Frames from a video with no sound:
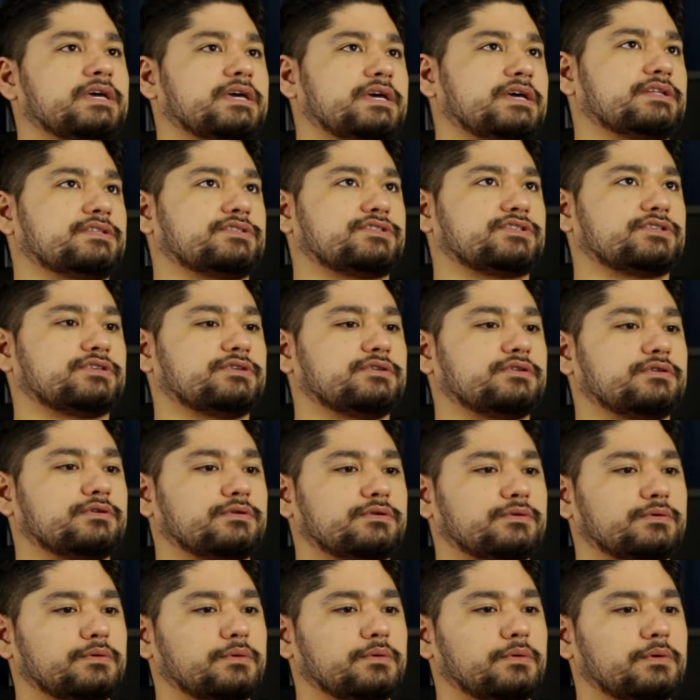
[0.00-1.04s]

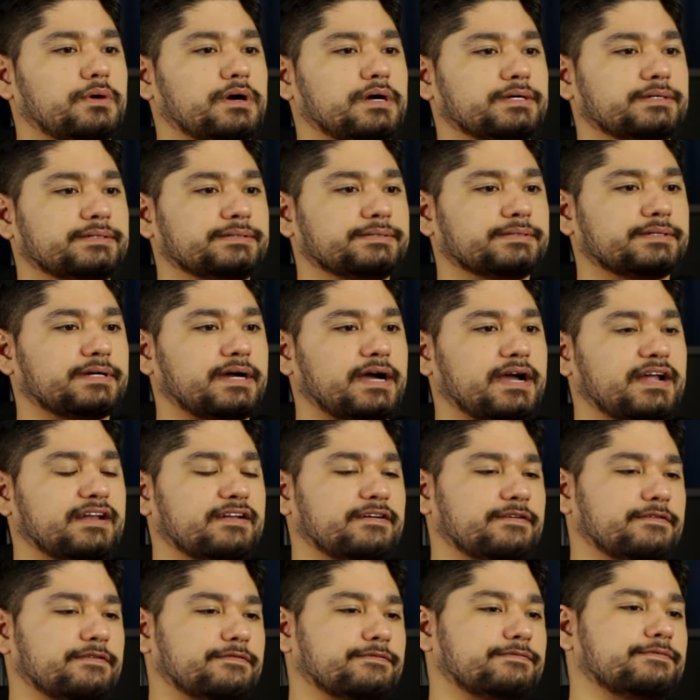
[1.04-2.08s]
into kind
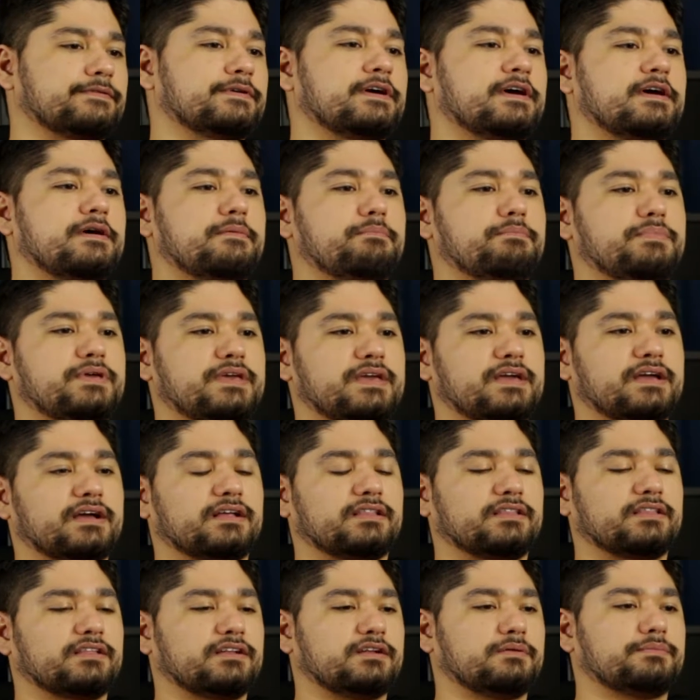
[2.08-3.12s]
of being a
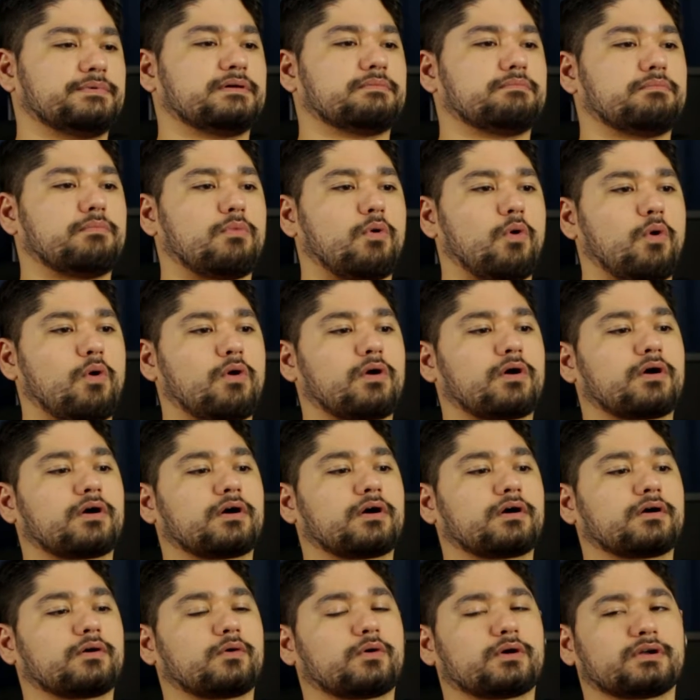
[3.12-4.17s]
little bit
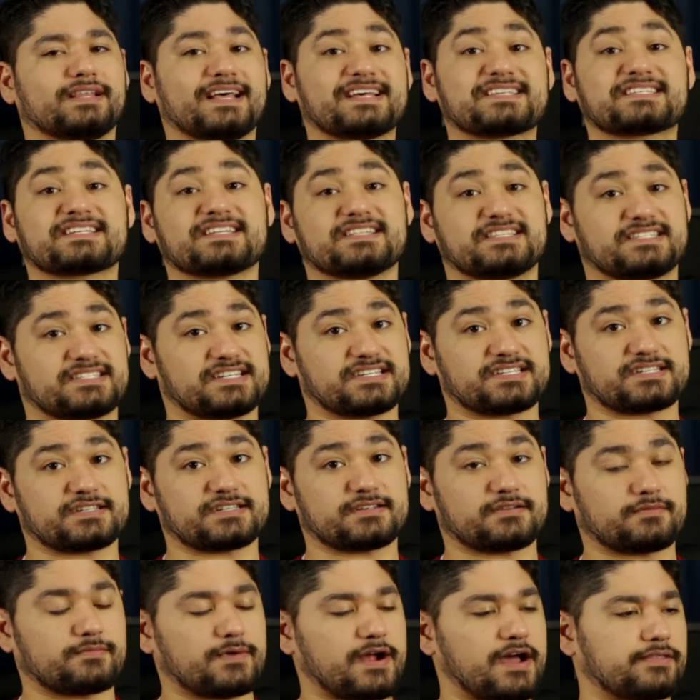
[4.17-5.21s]
more or less
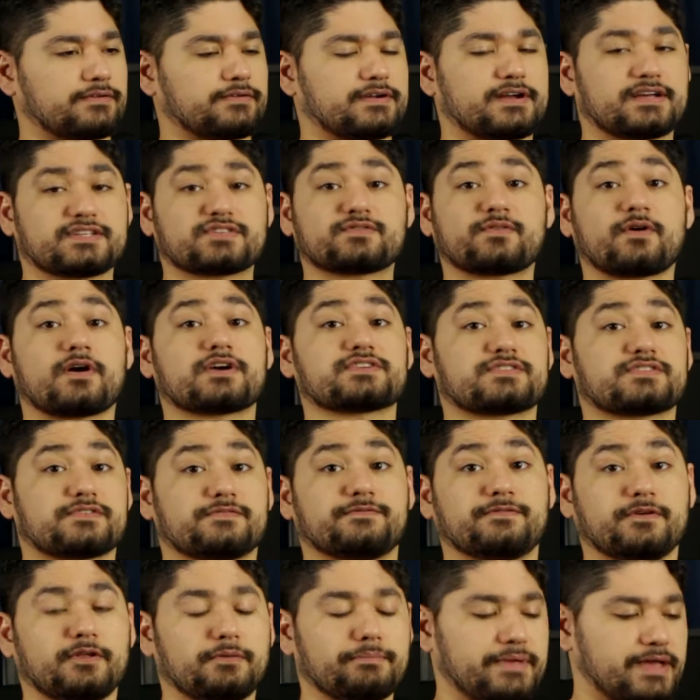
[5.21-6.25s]
consistent, rather, as far as a
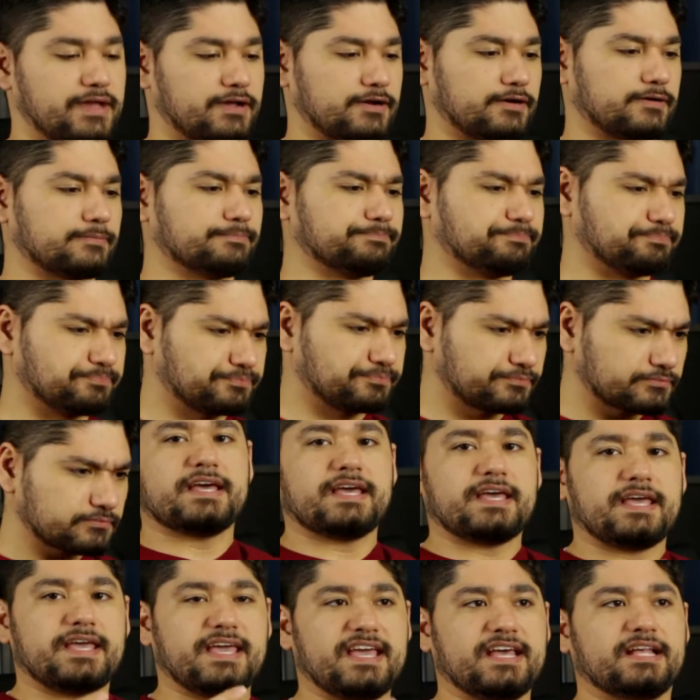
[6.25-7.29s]
filmmaker.
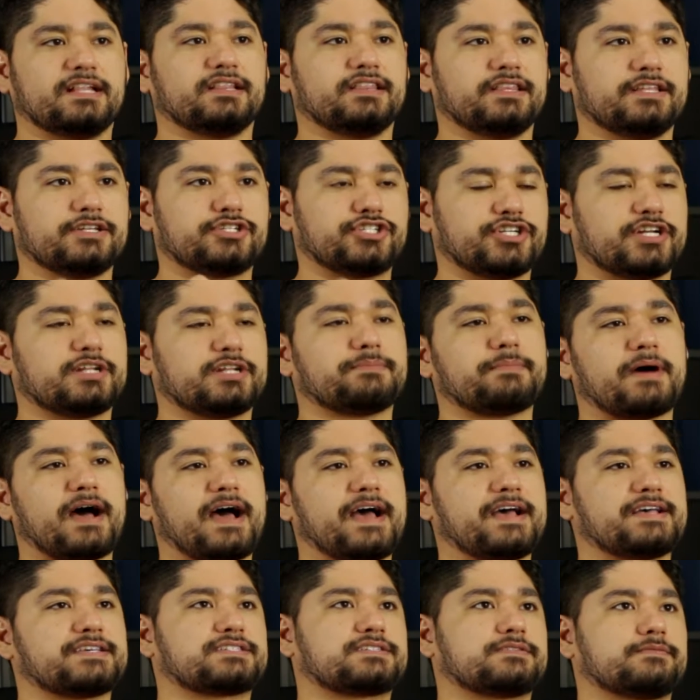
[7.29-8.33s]
It
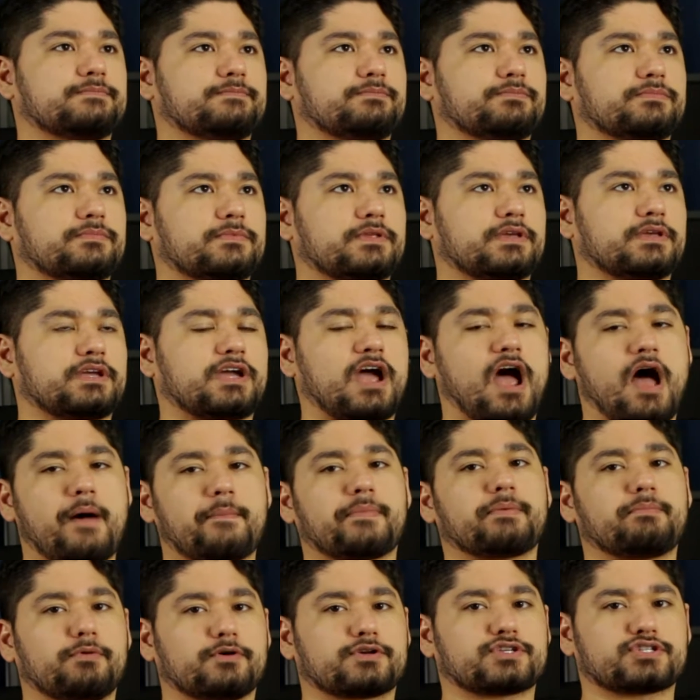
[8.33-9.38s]
legitimized
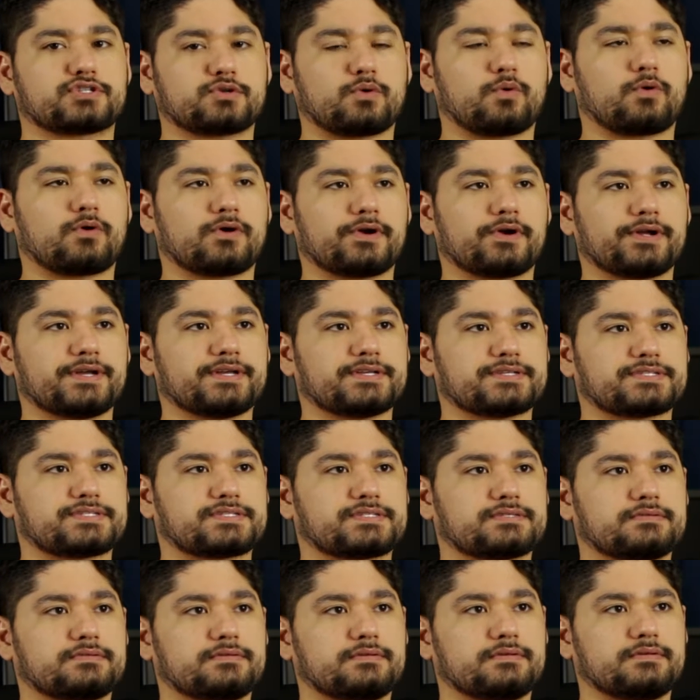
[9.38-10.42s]
comic book
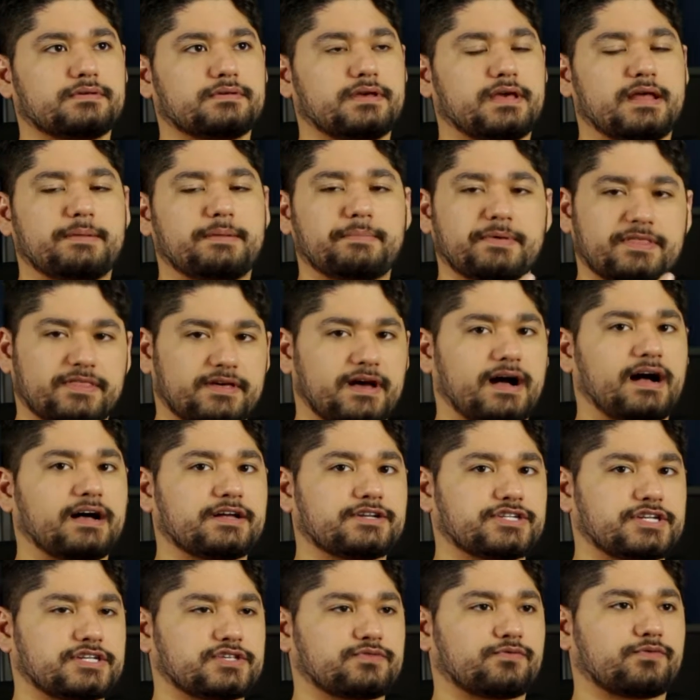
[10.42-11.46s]
stories and
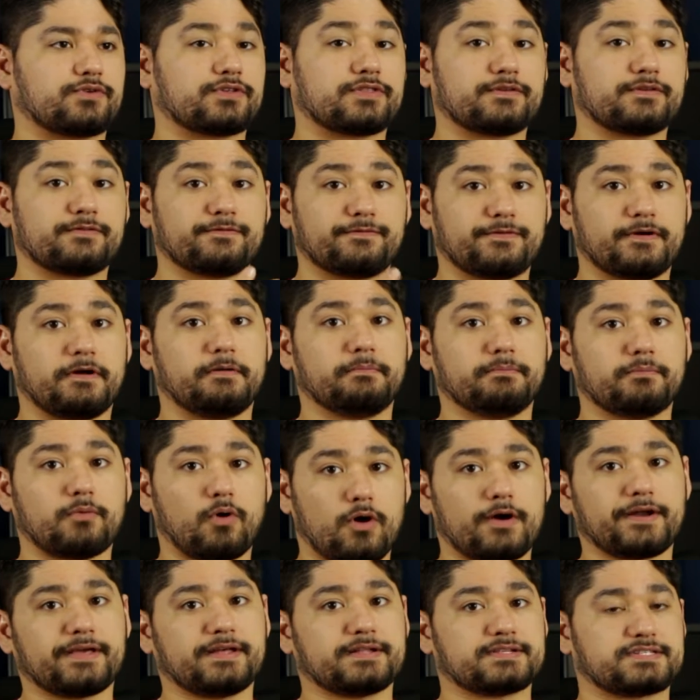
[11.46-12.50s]
mythologies for the film
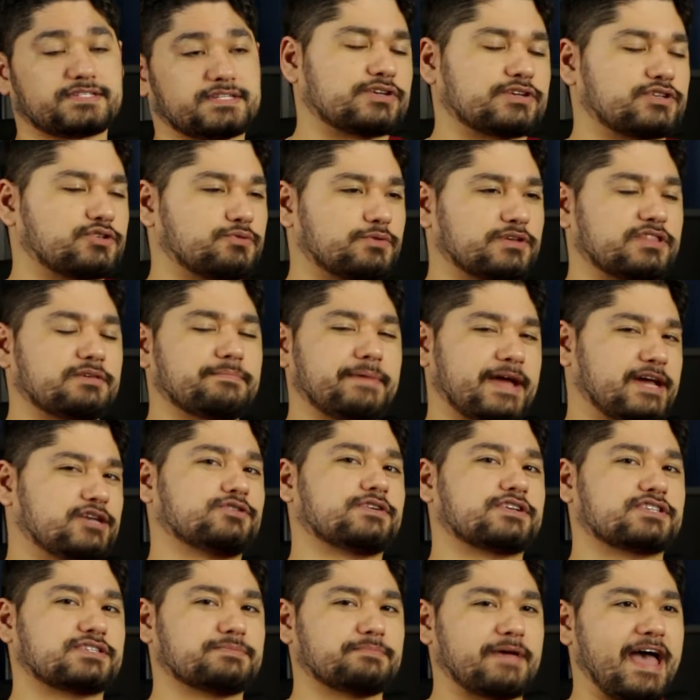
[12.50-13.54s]
audience, where The
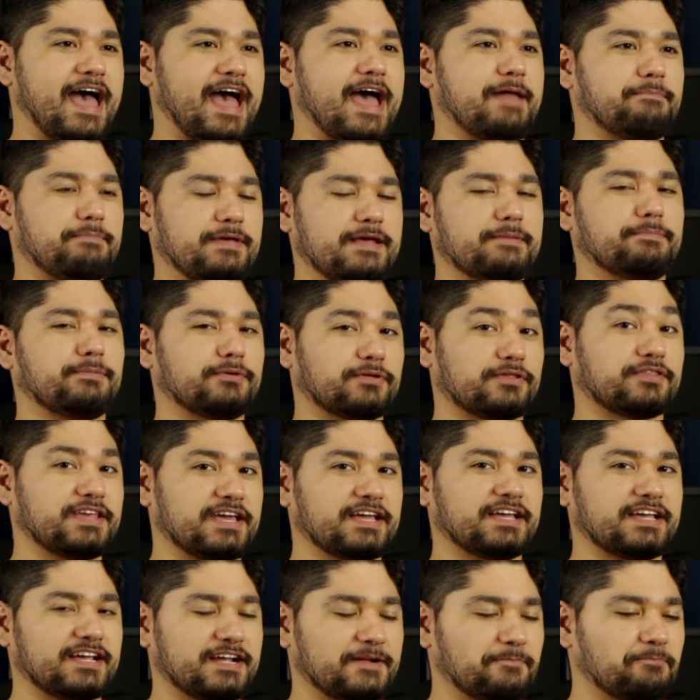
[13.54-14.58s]
Matrix had people
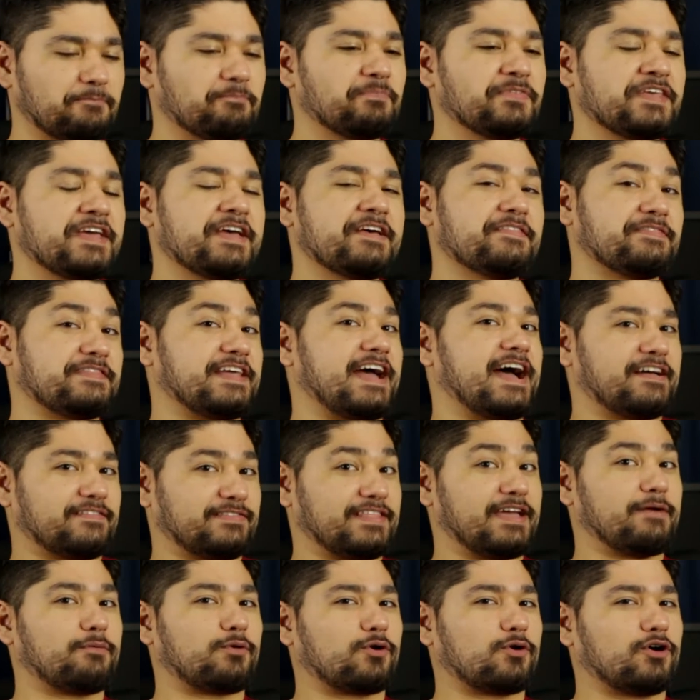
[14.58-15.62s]
thinking that
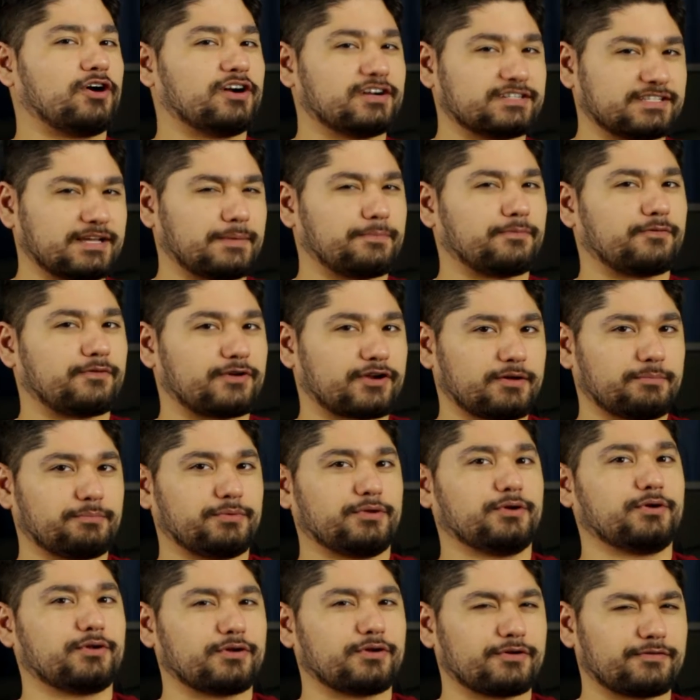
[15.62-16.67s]
they were hooked up for a
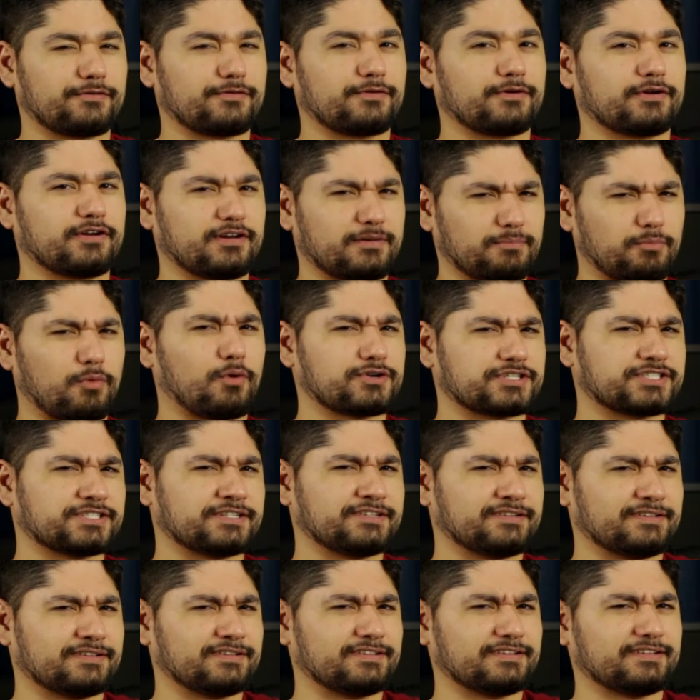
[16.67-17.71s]
computer for a good
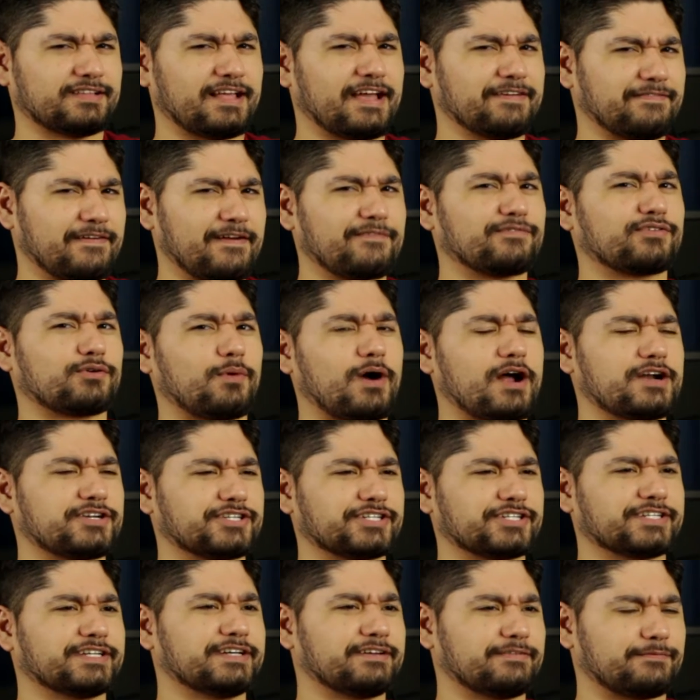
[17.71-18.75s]
portion of their life after
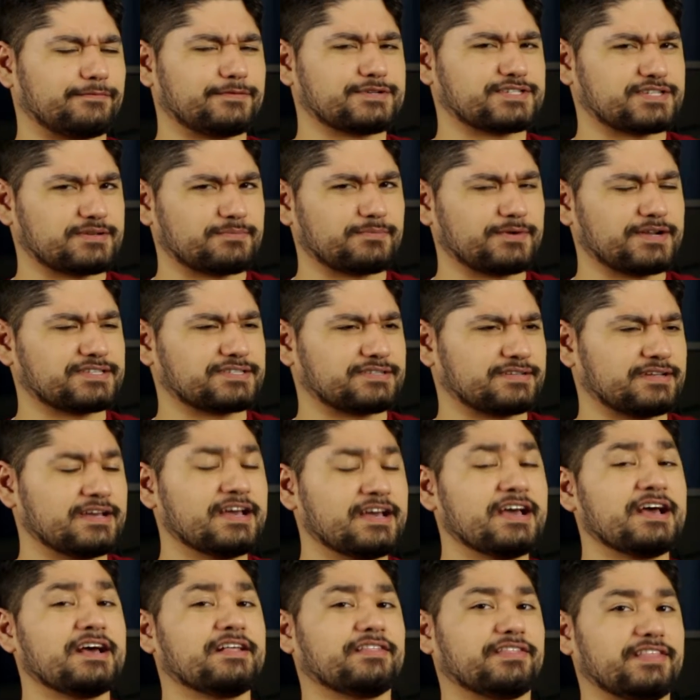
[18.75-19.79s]
watching it for some reason.
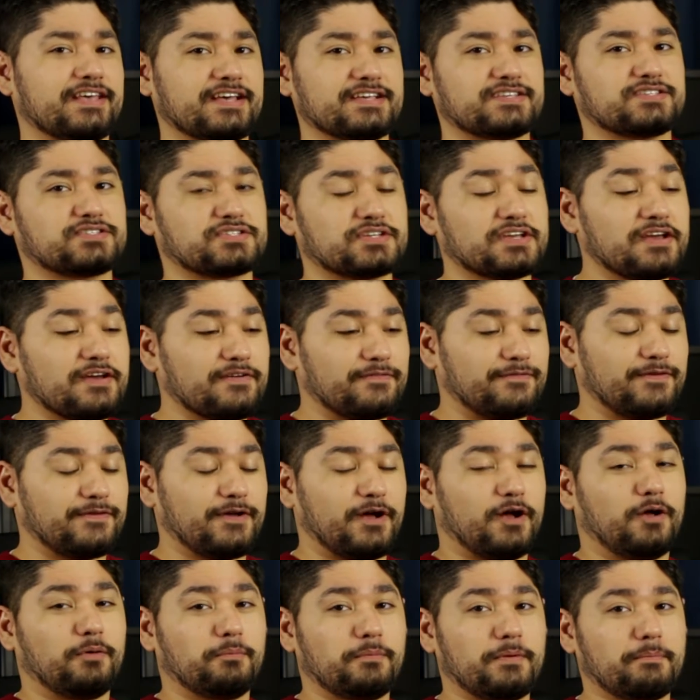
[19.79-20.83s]
This
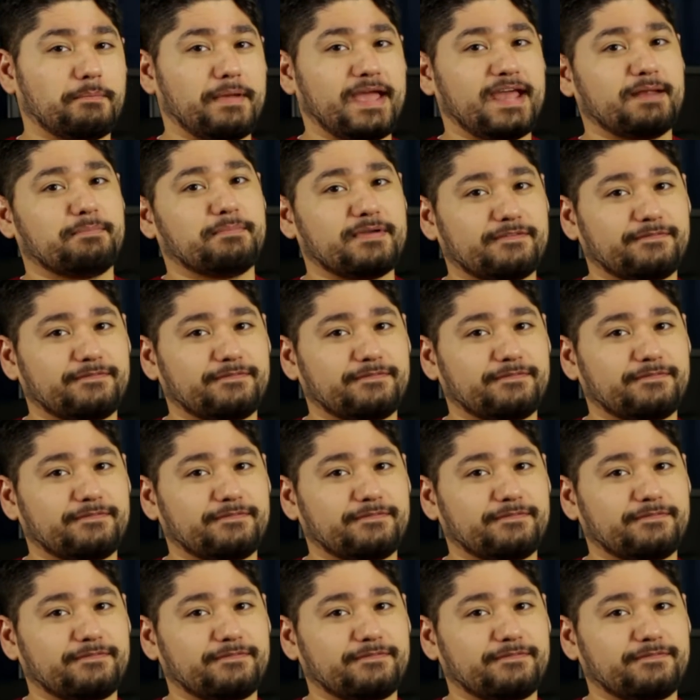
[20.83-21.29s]
film made